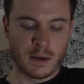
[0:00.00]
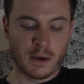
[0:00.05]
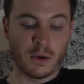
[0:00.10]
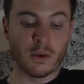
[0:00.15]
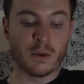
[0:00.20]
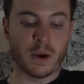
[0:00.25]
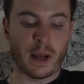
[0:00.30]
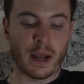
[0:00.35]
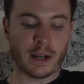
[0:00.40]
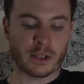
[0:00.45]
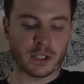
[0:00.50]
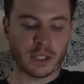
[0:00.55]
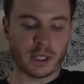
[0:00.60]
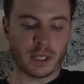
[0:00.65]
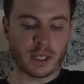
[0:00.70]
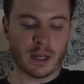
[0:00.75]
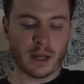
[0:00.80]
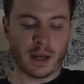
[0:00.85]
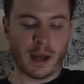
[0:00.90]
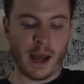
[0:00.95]
actually
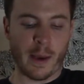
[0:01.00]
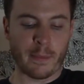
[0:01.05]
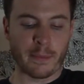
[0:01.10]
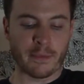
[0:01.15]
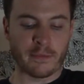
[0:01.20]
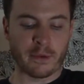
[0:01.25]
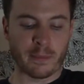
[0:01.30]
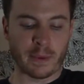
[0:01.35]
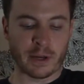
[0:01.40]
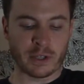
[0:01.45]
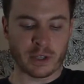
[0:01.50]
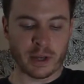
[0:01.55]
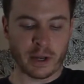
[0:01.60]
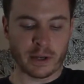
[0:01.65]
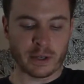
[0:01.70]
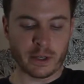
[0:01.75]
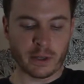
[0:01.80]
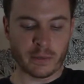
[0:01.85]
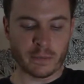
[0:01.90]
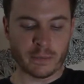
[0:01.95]
get hop information
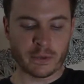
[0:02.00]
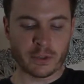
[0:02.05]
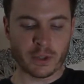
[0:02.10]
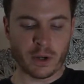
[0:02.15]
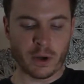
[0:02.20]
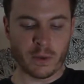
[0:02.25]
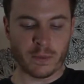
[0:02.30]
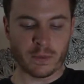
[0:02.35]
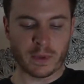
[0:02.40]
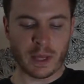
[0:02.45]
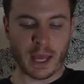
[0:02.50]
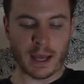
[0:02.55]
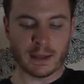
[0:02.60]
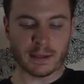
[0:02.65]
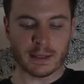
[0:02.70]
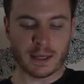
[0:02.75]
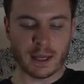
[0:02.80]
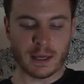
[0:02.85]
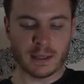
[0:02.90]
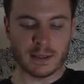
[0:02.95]
on here. So
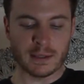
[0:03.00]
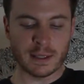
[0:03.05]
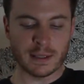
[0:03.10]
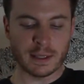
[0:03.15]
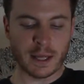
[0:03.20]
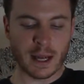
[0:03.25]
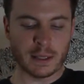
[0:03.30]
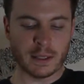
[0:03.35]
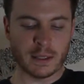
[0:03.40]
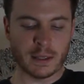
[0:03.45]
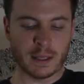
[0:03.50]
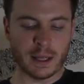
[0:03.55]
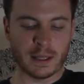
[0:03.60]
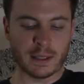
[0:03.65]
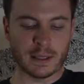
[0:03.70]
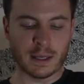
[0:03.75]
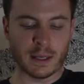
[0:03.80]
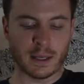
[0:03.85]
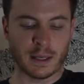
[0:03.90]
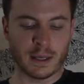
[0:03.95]
Cascade, Centennial,
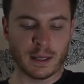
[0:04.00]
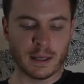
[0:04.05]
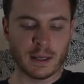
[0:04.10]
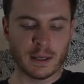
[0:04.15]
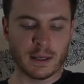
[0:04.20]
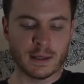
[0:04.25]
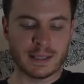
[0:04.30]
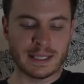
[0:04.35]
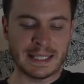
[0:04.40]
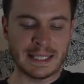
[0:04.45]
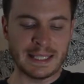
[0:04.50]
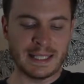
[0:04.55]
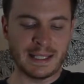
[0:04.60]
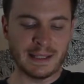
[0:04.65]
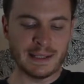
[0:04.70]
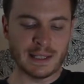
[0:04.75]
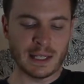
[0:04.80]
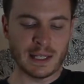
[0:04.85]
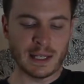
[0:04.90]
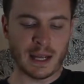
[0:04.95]
and
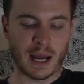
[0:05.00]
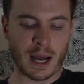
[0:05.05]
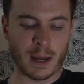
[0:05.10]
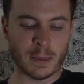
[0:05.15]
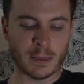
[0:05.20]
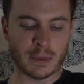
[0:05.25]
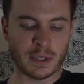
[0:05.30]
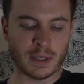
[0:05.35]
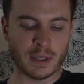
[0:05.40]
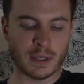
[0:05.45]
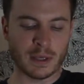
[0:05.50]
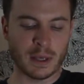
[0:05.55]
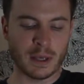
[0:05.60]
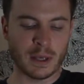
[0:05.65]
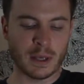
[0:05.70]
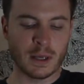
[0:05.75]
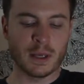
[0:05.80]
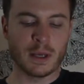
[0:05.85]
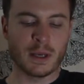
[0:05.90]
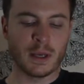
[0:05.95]
CTZ hops
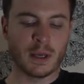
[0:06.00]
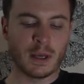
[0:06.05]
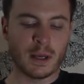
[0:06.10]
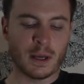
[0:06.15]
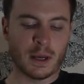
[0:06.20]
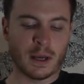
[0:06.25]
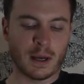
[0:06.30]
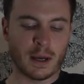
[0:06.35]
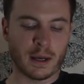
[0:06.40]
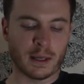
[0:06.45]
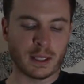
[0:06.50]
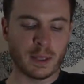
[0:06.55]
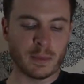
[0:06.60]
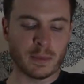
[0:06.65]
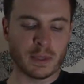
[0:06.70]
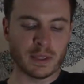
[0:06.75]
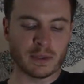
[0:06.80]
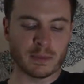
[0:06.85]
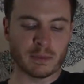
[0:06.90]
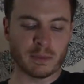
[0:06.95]
keep
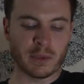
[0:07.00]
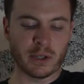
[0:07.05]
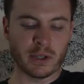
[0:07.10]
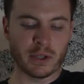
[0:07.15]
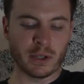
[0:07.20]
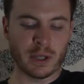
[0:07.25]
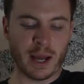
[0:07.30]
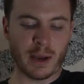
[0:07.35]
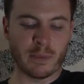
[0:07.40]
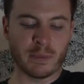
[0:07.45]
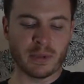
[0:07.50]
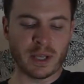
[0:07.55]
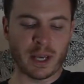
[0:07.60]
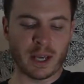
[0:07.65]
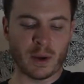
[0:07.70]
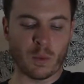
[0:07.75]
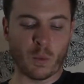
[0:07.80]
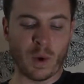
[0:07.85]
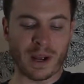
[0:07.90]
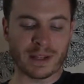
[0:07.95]
this Imperial
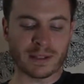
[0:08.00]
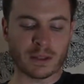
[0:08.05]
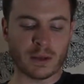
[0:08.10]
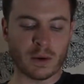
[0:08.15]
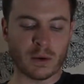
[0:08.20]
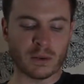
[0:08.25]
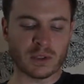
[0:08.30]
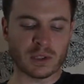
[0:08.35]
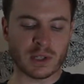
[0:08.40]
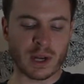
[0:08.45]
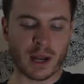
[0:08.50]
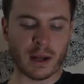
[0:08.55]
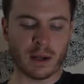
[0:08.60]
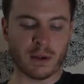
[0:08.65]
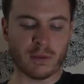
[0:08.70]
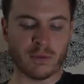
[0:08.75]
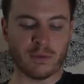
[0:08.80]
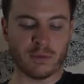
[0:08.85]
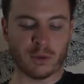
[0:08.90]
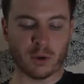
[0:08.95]
IPA West Coast
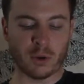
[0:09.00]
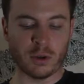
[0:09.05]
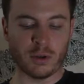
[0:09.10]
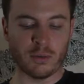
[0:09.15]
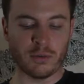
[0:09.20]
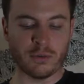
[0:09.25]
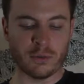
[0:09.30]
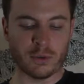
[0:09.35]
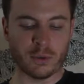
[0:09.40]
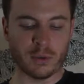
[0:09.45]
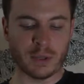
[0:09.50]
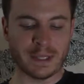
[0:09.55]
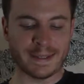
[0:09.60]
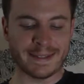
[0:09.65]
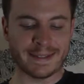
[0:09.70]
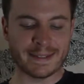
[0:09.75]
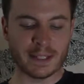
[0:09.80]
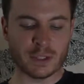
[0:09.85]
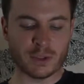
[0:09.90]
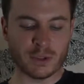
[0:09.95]
style, floral, fruit, and
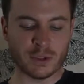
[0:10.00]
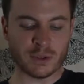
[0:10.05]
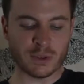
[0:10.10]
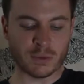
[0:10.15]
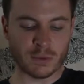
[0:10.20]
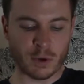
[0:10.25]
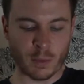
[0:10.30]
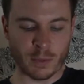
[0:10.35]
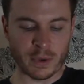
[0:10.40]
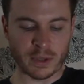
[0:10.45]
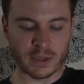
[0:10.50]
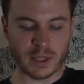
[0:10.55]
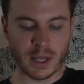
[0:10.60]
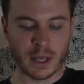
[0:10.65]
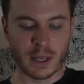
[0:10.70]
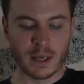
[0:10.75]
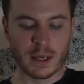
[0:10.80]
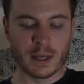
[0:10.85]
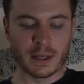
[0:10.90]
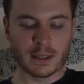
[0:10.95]
citrus aromas.
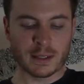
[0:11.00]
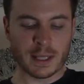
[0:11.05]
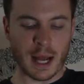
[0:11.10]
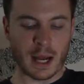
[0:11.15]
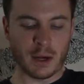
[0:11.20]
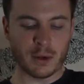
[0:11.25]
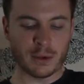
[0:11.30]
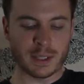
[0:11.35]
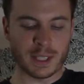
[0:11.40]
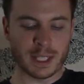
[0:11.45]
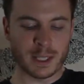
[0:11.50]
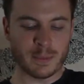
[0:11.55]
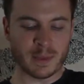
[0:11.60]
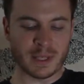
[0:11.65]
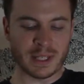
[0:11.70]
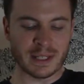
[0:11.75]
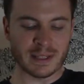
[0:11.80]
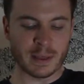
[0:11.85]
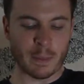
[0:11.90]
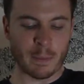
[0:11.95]
Tahoe Deep
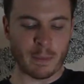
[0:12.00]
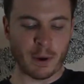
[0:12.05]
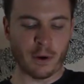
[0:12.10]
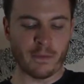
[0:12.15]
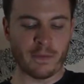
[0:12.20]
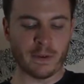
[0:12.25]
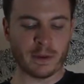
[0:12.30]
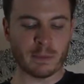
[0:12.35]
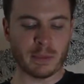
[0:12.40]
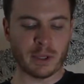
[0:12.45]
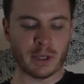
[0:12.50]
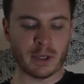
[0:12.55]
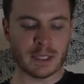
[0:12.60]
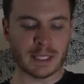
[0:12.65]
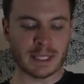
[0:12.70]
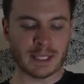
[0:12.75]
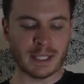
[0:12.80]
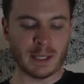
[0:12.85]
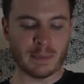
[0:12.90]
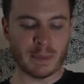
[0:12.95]
is the perfect beer
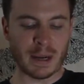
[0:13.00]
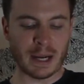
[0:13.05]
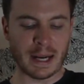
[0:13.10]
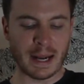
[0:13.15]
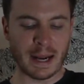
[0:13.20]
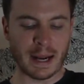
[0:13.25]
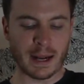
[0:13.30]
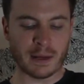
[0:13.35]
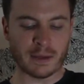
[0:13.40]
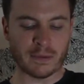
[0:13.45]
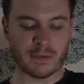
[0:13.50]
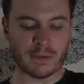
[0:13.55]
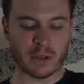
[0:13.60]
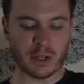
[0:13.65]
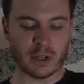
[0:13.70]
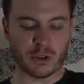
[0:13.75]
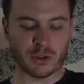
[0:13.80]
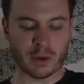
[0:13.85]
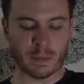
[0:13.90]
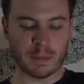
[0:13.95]
to keep on hand for
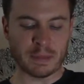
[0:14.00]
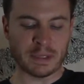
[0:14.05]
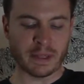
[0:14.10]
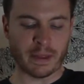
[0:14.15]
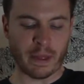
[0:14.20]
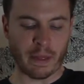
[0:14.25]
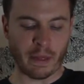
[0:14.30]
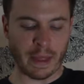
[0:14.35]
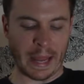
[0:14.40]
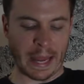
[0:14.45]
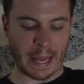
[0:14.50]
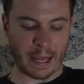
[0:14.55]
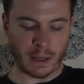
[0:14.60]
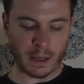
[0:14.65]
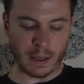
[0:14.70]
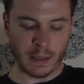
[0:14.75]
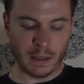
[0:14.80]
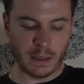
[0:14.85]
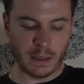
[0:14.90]
a trip to the lake.